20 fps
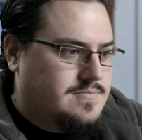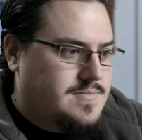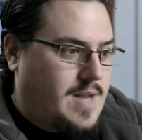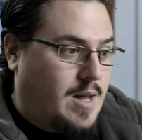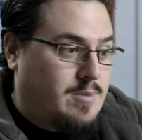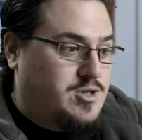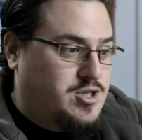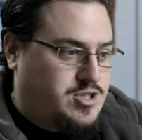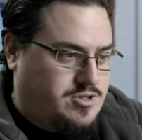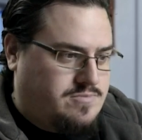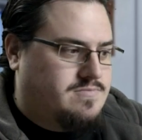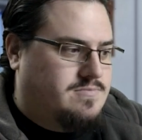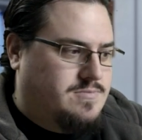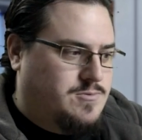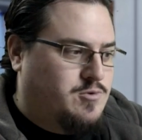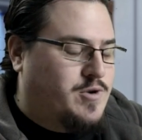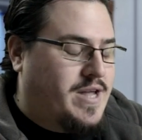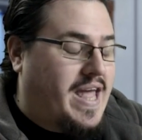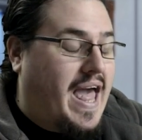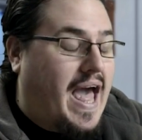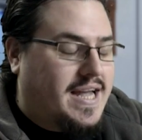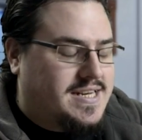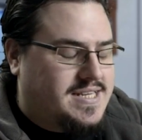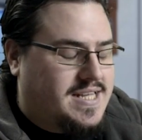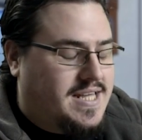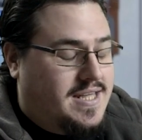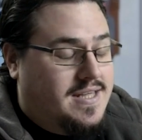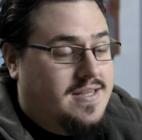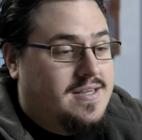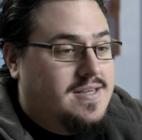I'm just
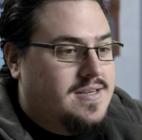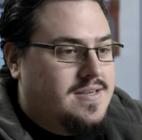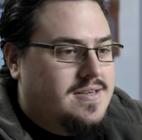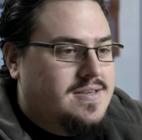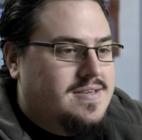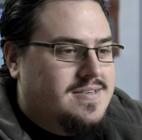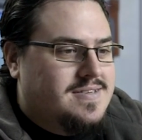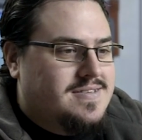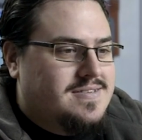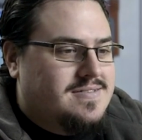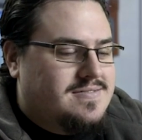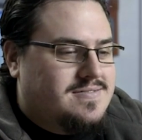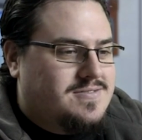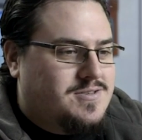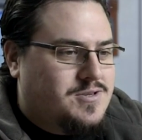reacting to